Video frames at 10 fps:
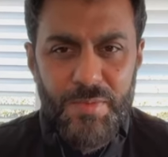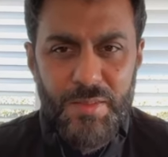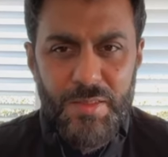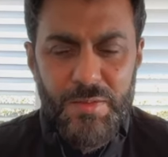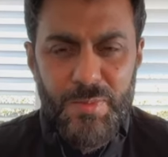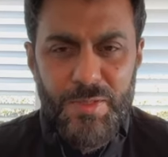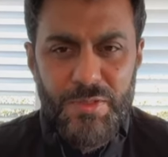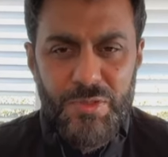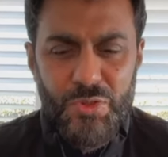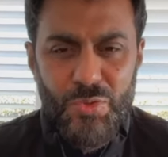is
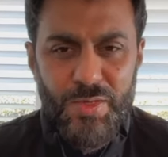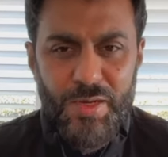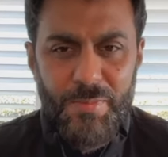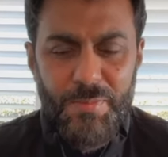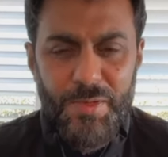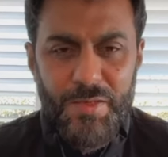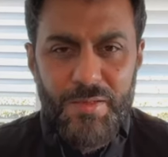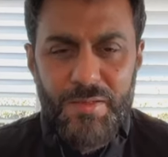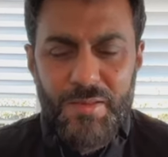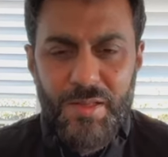been showing up
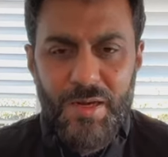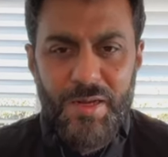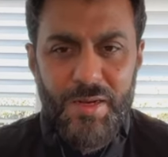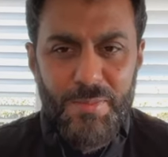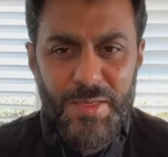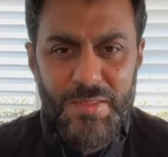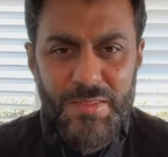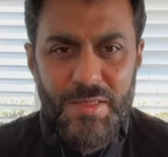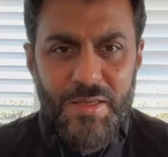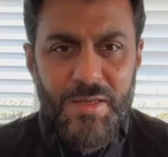in
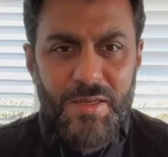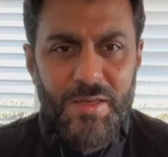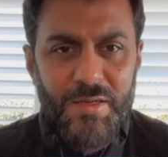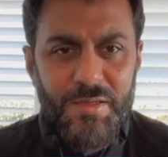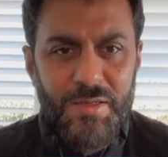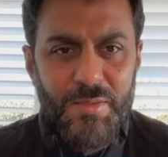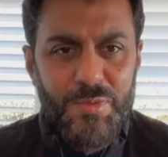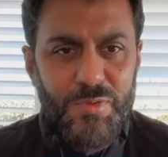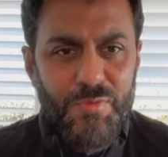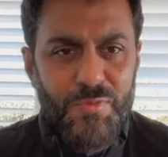LMS in
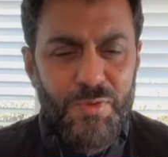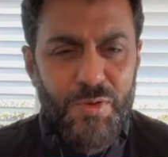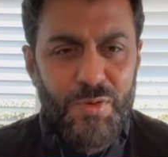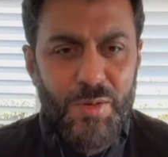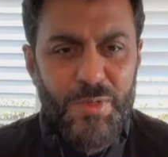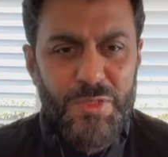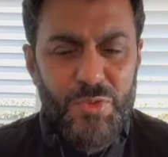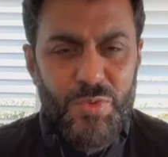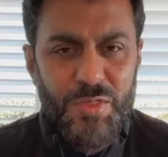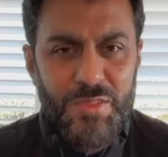terms of, how many
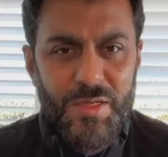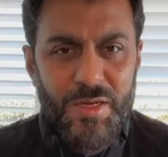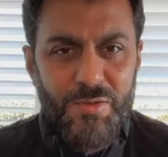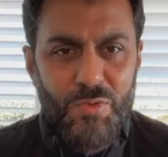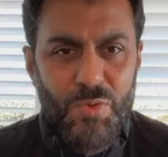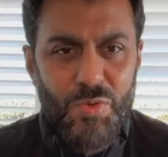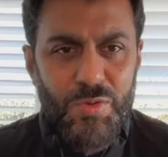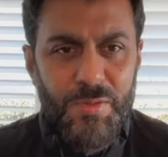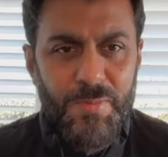students are enrolled,